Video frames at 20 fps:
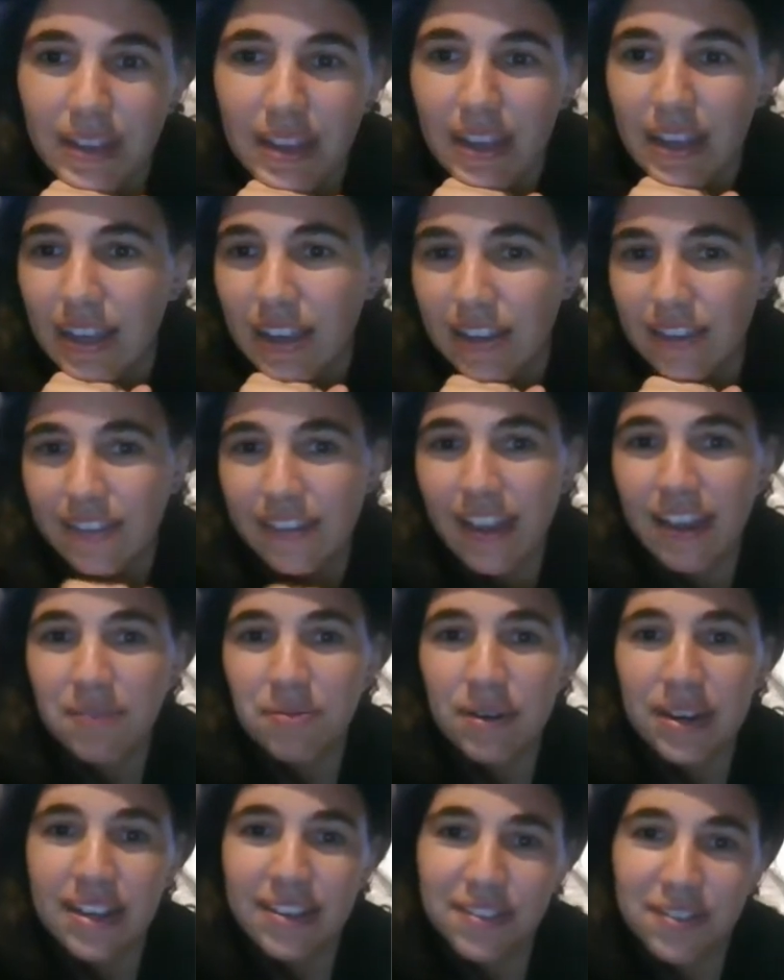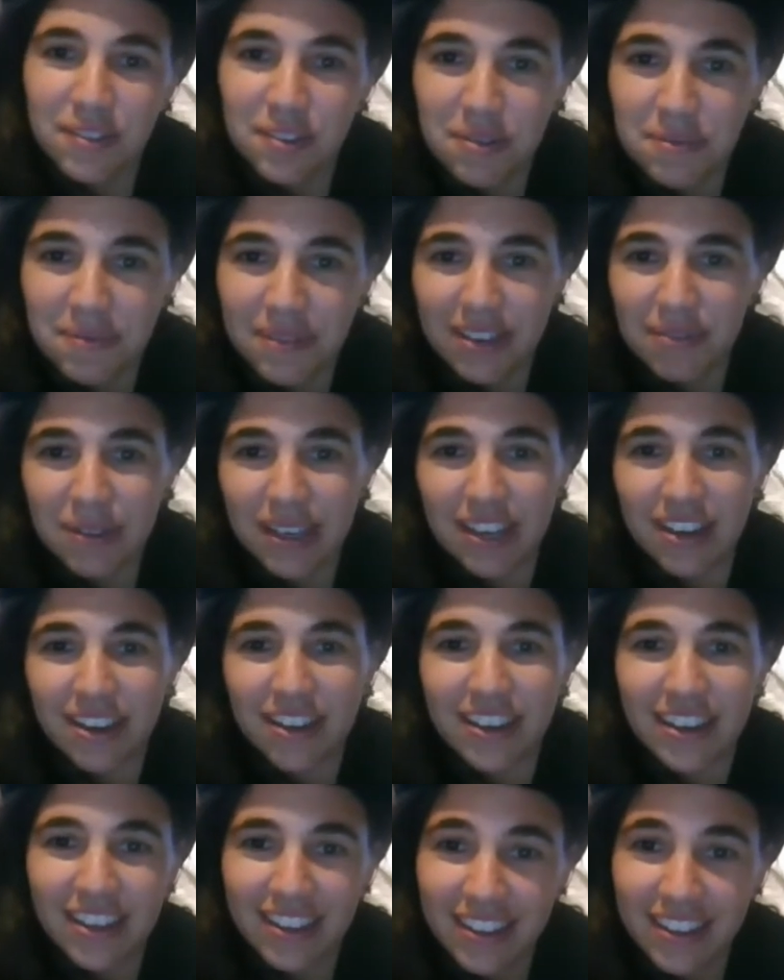He said when he saw him... Here we
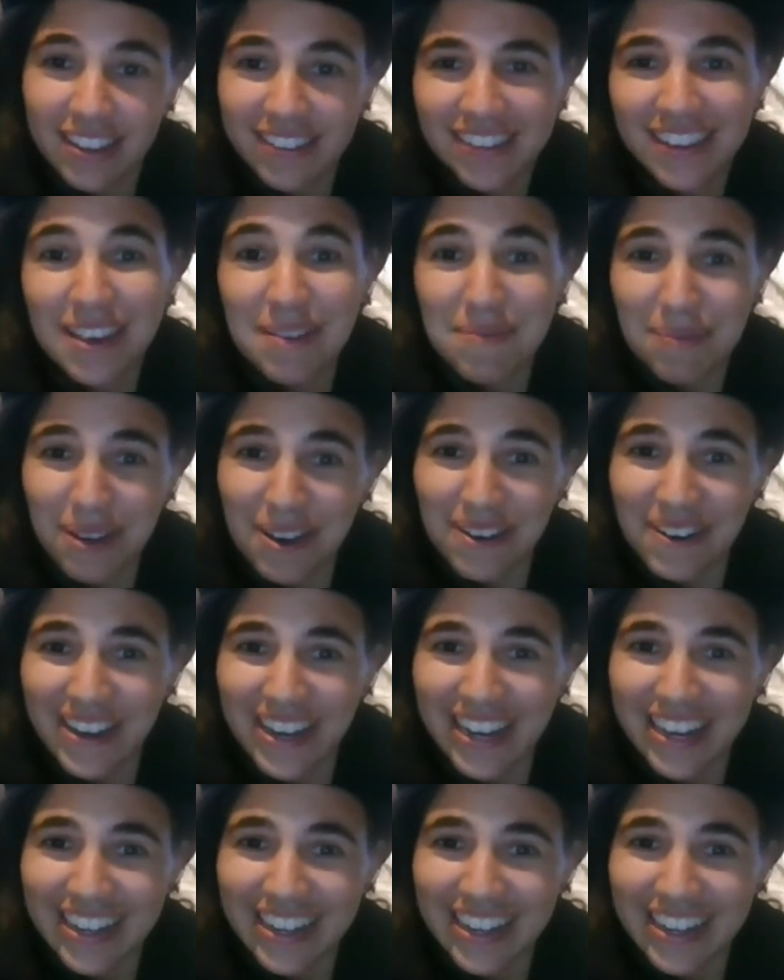go. Let's keep going.